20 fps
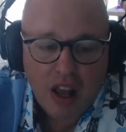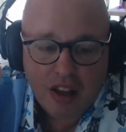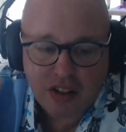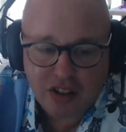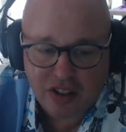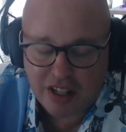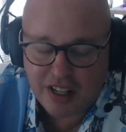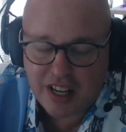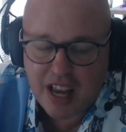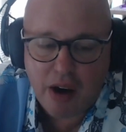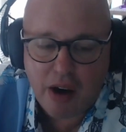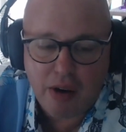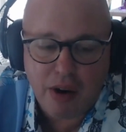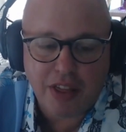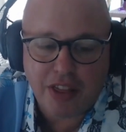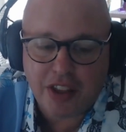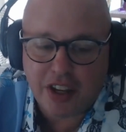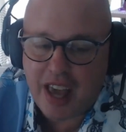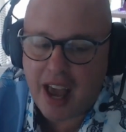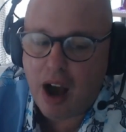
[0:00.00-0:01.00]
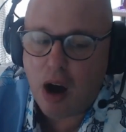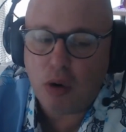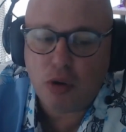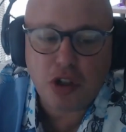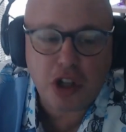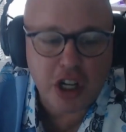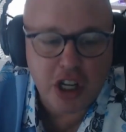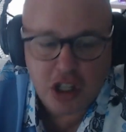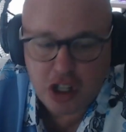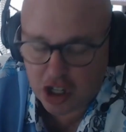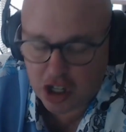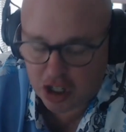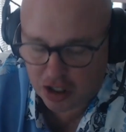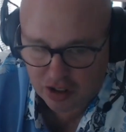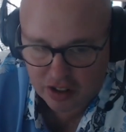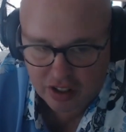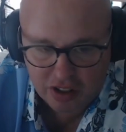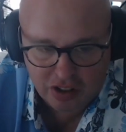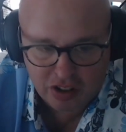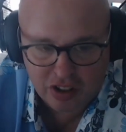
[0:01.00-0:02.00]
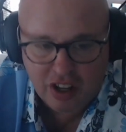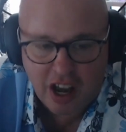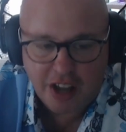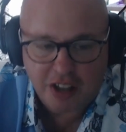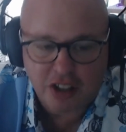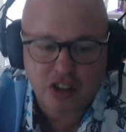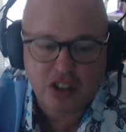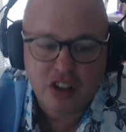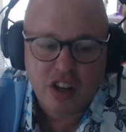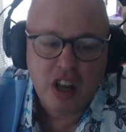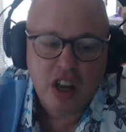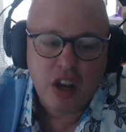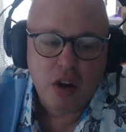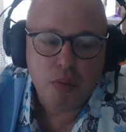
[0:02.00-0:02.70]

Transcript: sit down at the couch, and just discuss.